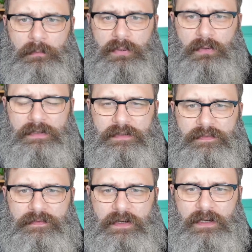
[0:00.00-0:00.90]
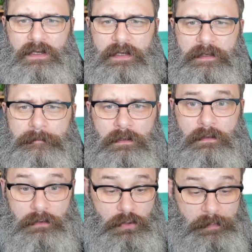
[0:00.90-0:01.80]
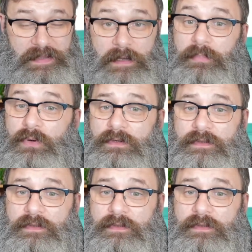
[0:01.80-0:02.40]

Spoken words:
Port is fine. I'm going to copy that port